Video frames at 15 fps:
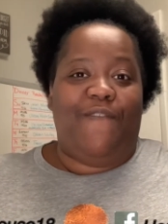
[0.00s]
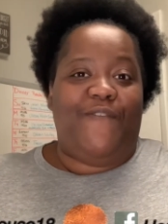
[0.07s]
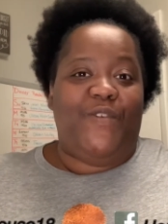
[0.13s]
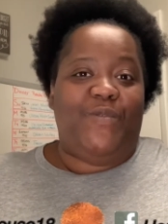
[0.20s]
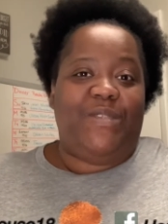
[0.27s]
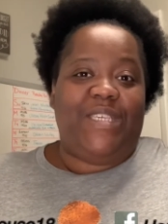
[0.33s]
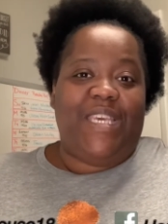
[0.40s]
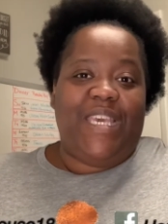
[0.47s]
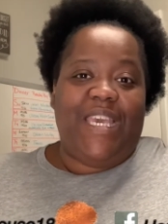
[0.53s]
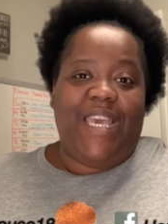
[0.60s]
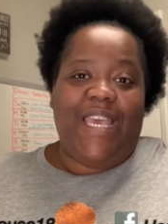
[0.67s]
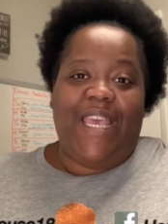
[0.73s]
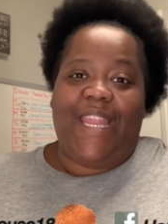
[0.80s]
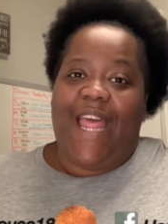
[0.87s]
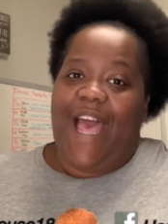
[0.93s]
Never had a
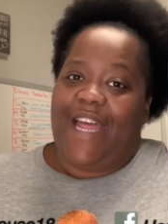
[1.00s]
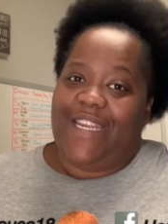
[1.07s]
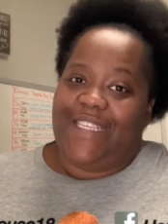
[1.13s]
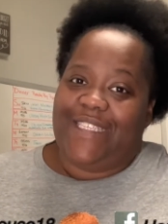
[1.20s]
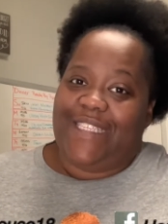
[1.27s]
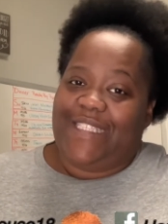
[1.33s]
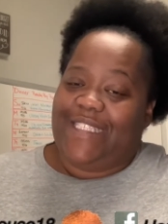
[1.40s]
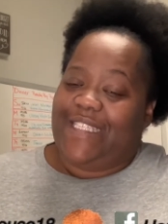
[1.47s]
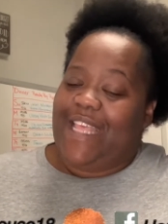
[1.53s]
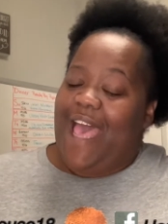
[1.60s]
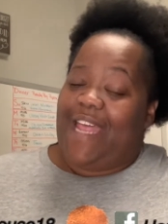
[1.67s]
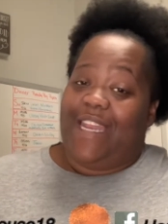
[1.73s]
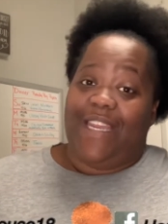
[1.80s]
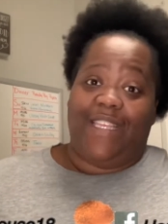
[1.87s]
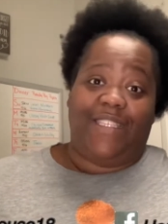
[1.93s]
calzone. Had a pizza
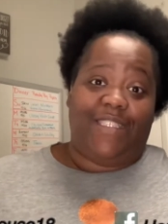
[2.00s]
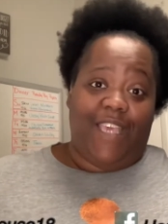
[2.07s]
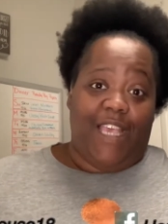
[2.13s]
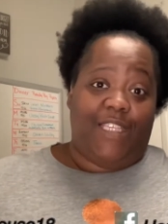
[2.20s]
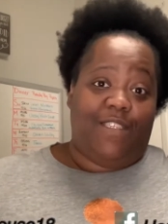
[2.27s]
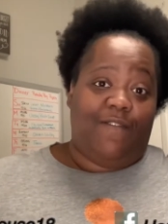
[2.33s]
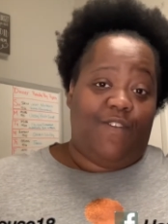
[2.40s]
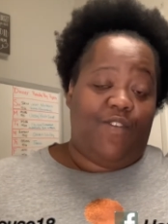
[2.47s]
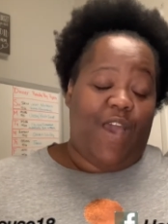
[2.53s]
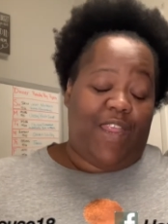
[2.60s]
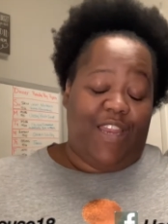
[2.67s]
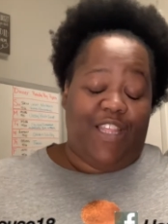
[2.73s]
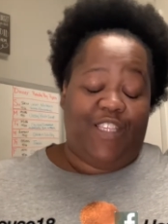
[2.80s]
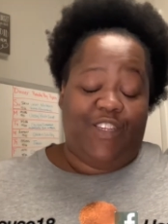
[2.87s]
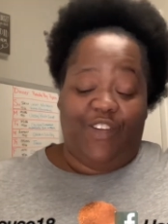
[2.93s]
puff.
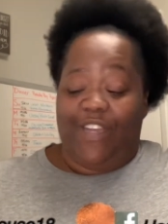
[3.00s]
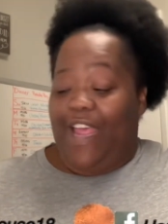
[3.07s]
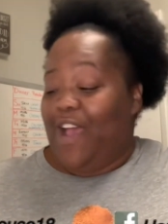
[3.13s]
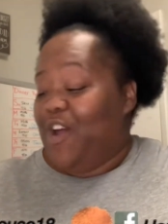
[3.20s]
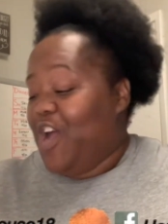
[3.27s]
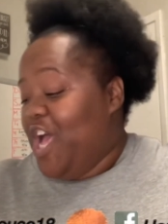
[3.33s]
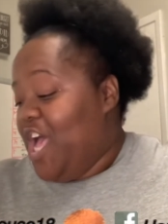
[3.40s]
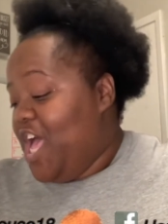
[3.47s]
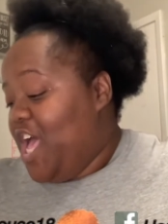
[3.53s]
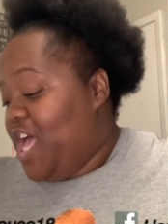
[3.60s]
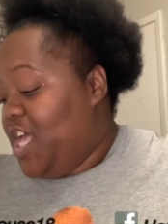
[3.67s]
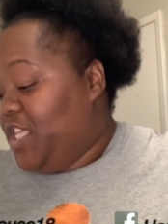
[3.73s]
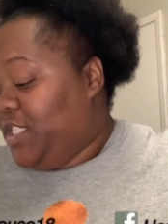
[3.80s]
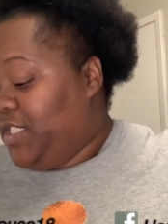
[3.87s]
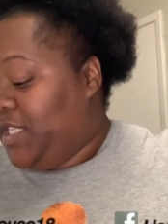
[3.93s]
I really believe that they're
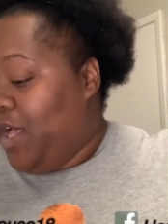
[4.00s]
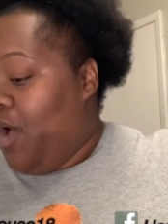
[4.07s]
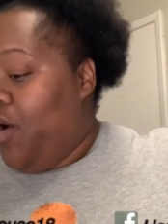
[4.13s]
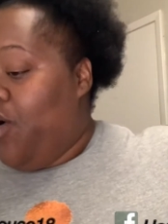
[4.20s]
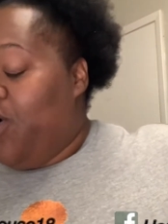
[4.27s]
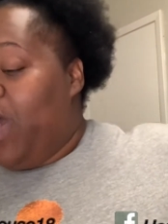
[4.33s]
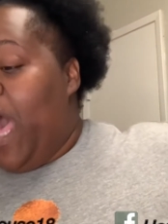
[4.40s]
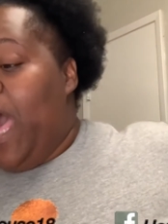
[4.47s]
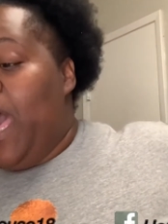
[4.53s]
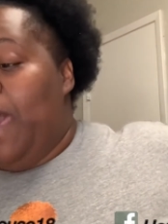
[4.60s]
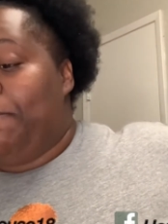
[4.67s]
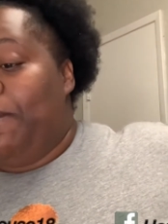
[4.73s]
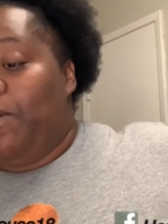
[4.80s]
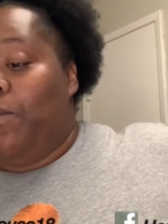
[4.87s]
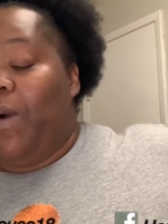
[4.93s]
different,
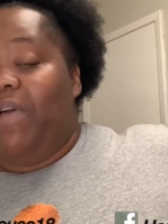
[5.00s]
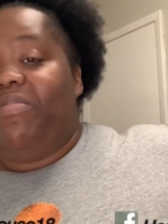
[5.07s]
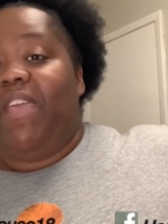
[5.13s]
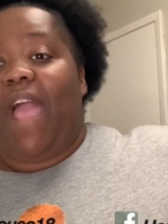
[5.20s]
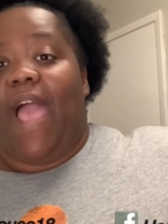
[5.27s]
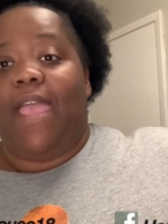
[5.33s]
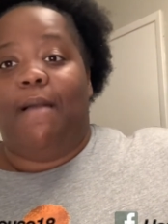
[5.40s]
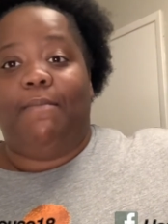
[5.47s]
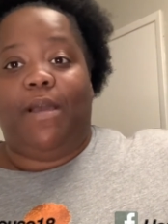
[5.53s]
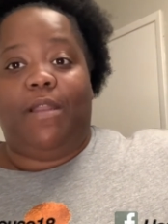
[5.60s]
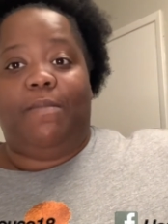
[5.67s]
but we're gonna see.